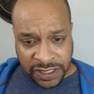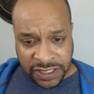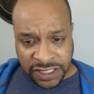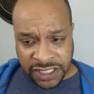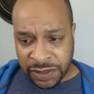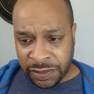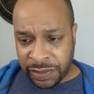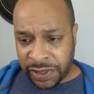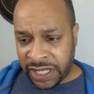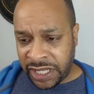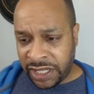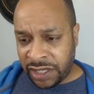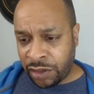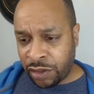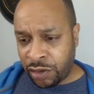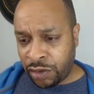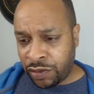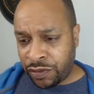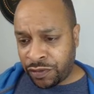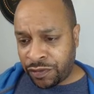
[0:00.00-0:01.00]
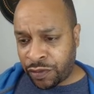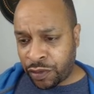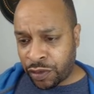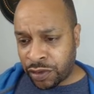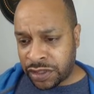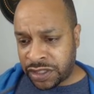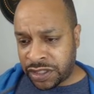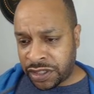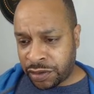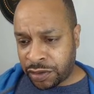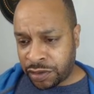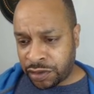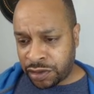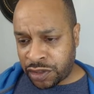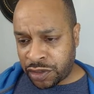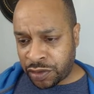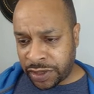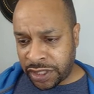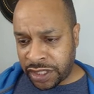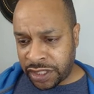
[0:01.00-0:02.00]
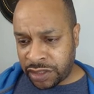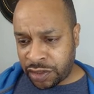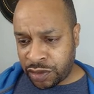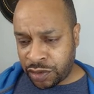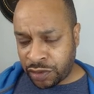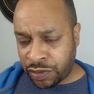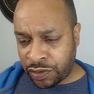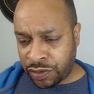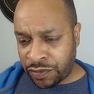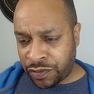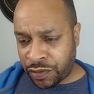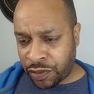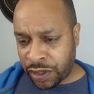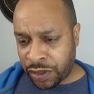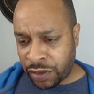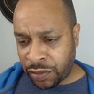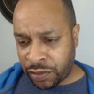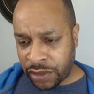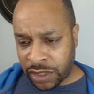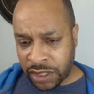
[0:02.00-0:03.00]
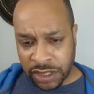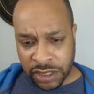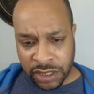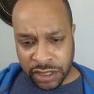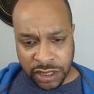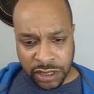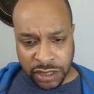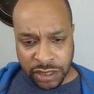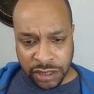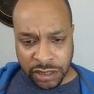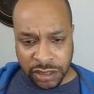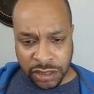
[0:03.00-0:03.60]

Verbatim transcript: Shiba Inu four zeros twenty-two forty-one.